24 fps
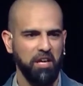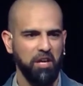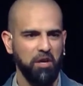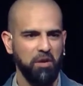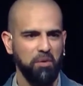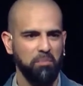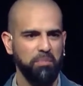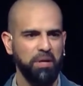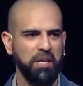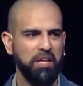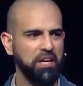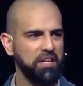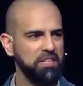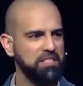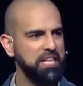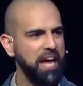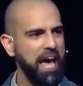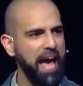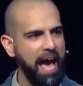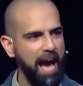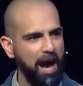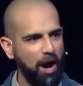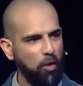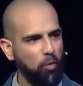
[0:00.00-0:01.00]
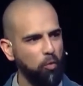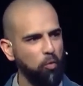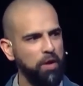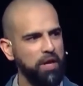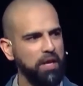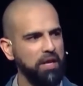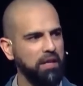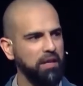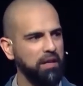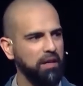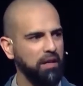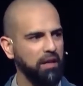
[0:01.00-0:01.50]
Because how
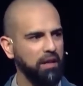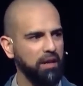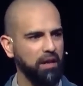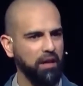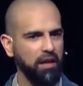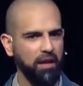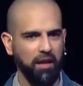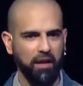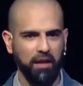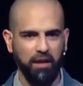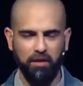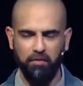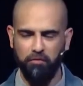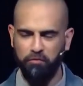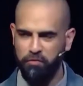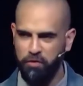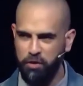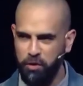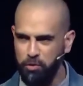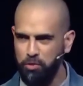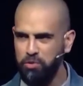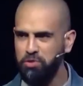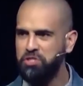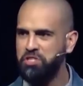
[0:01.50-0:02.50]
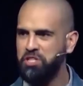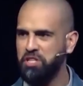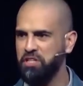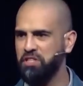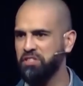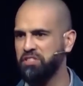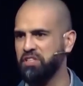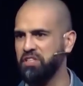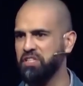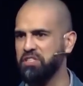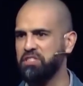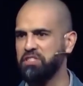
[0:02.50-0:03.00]
we view
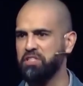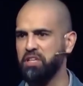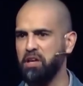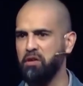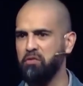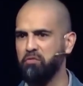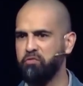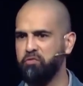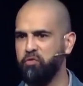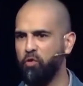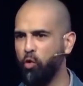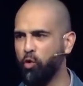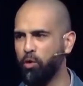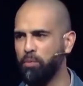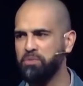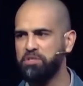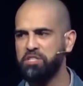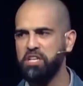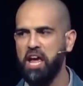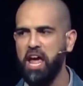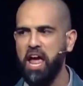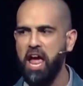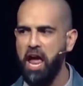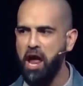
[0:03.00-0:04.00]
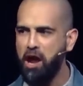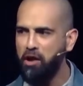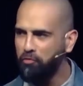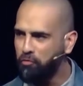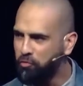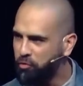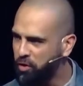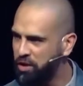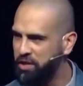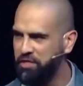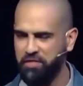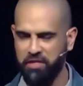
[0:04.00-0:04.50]
Jesus informs
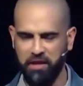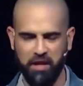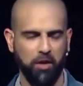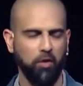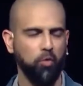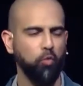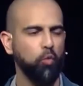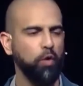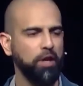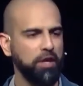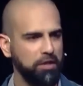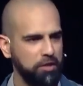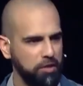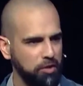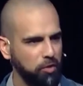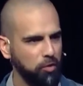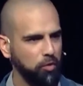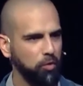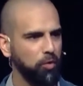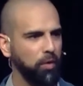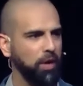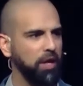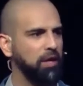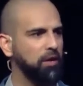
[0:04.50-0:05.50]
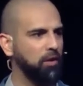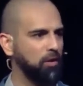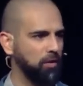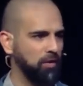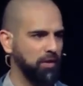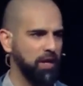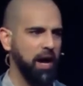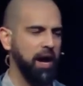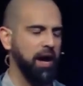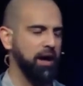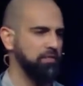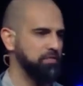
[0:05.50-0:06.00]
everything we do in our
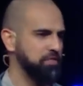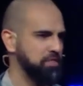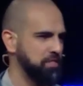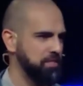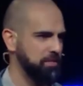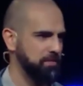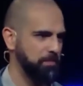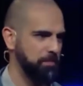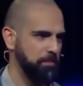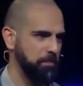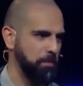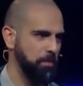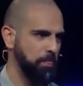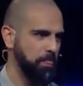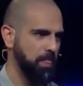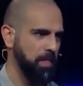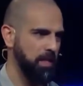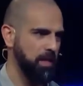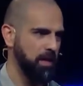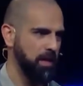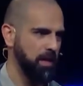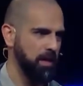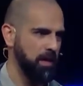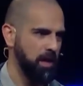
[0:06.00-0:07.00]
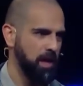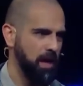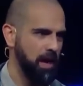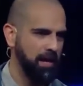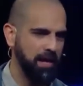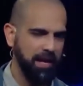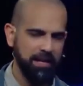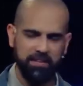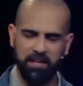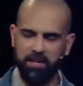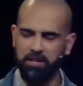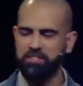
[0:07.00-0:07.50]
lives. And
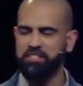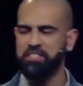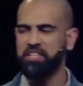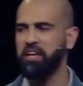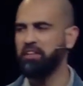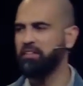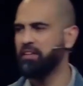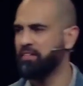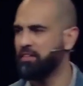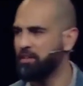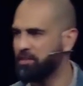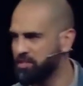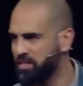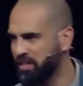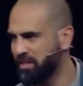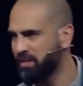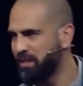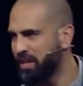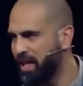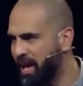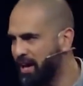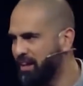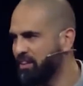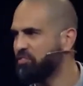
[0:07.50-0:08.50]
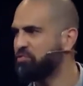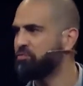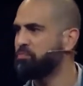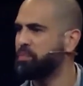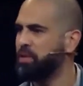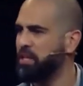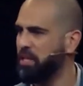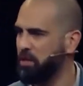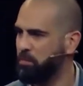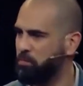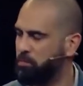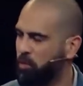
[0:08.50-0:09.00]
I dare say that there's a lot of
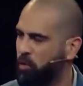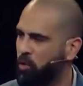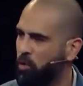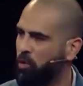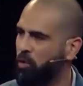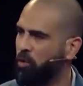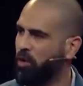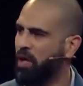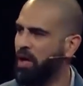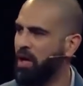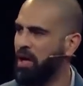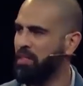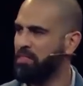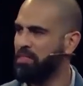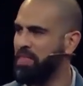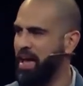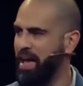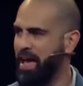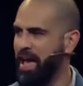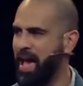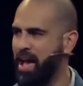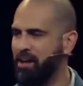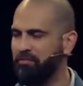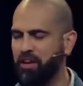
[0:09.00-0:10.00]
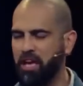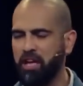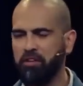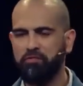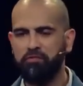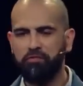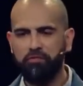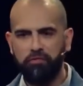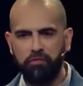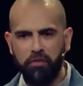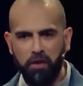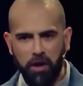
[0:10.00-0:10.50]
people that have a
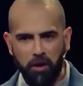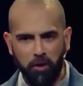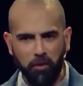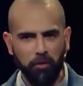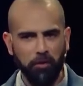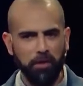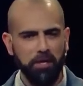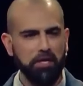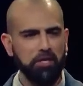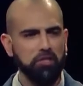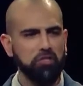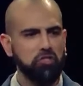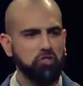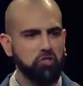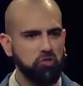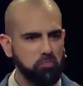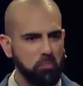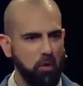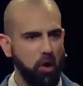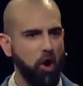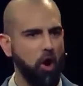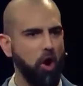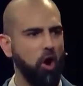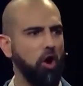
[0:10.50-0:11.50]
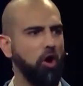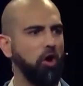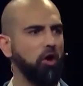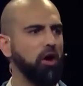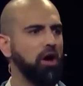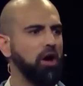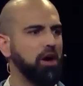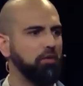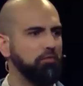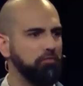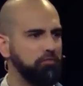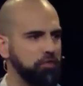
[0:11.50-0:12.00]
very small
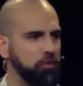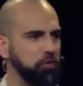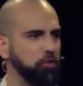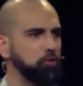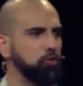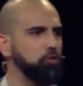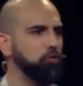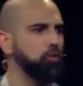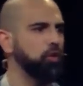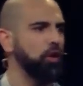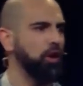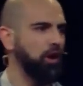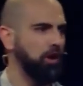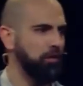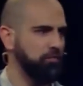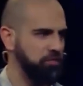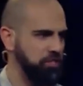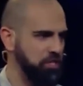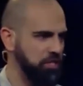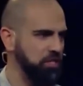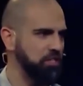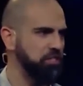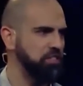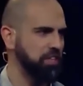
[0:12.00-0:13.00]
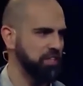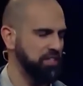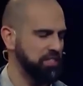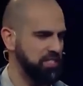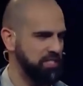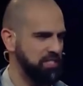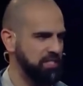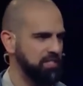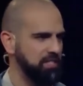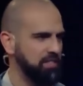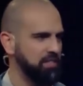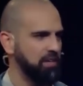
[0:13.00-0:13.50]
view of
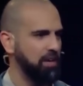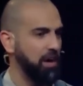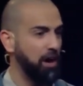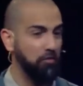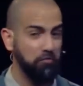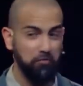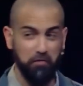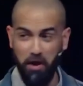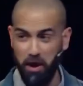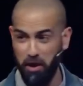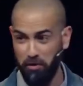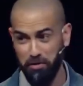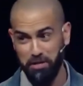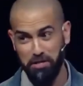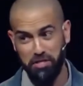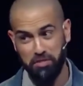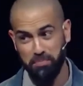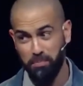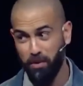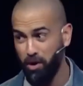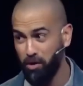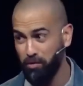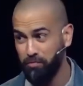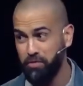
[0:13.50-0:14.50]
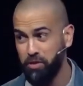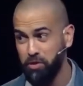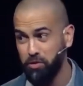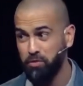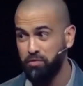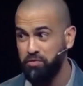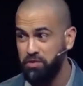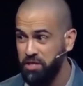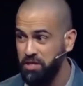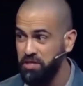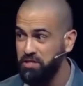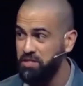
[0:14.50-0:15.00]
Jesus. A very small view of
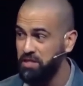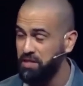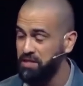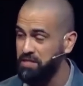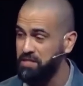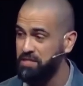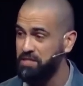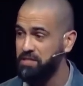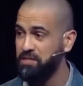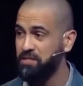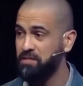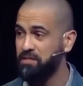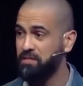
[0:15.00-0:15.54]
Jesus.